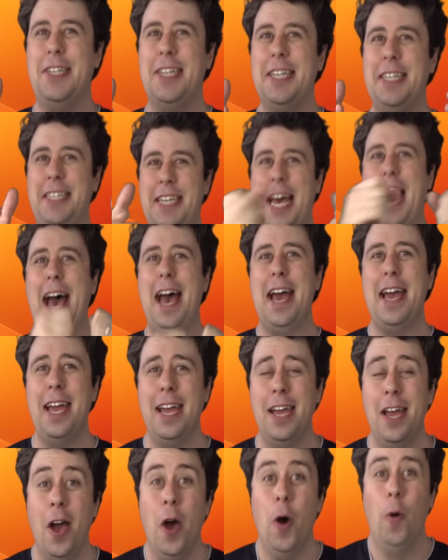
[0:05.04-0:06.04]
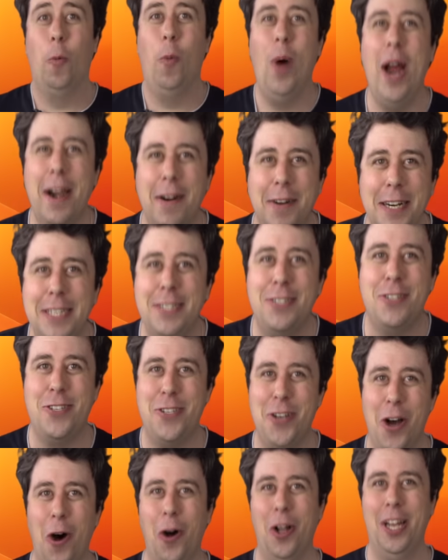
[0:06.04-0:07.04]
today, we're
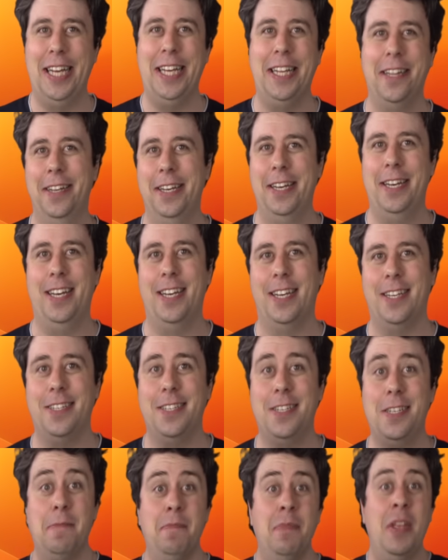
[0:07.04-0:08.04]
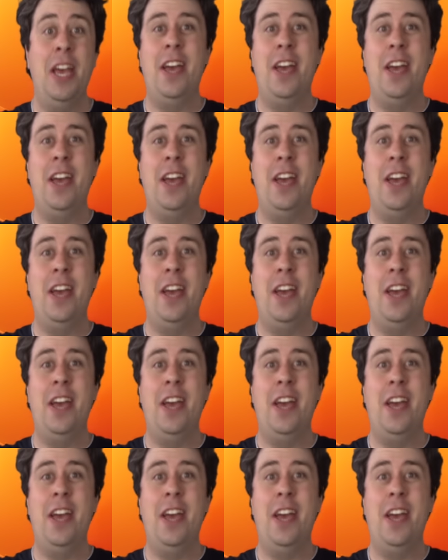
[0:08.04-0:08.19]
installing Linux.